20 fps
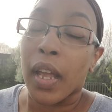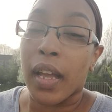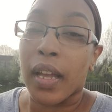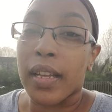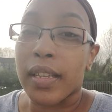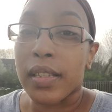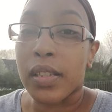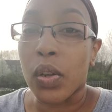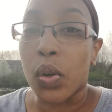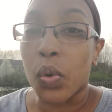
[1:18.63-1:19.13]

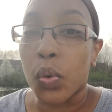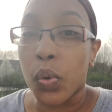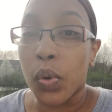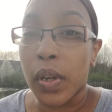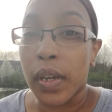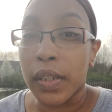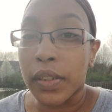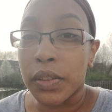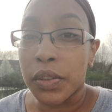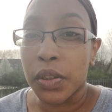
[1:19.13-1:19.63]

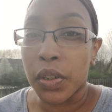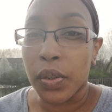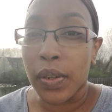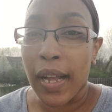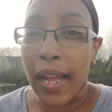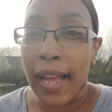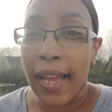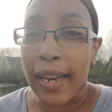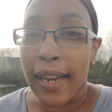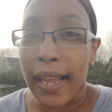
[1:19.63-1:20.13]

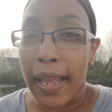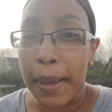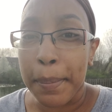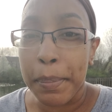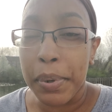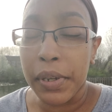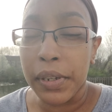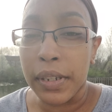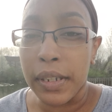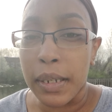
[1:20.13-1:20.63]
God had
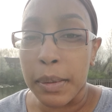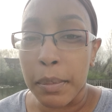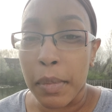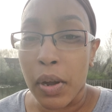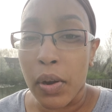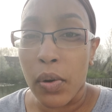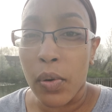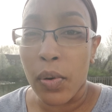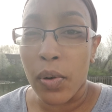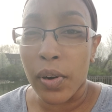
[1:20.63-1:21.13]
put it in my
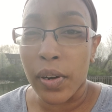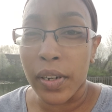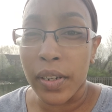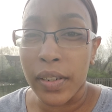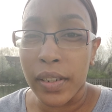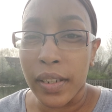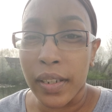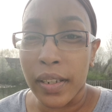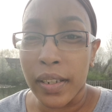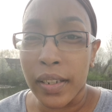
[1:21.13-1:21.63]
heart
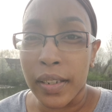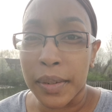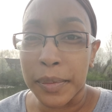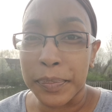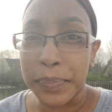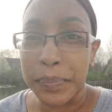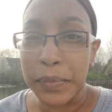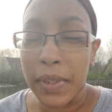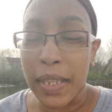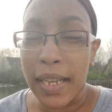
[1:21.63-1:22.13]

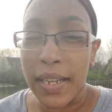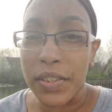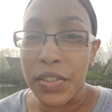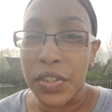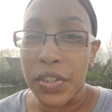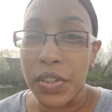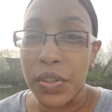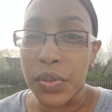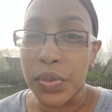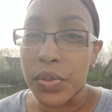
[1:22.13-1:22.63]

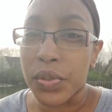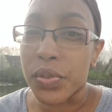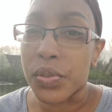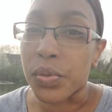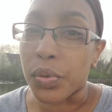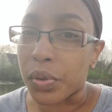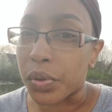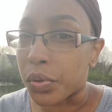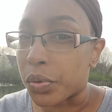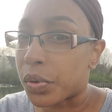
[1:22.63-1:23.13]
last year to
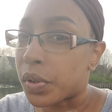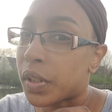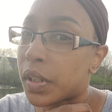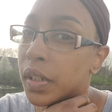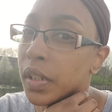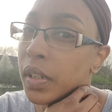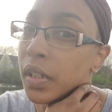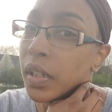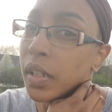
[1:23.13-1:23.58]
start doing it,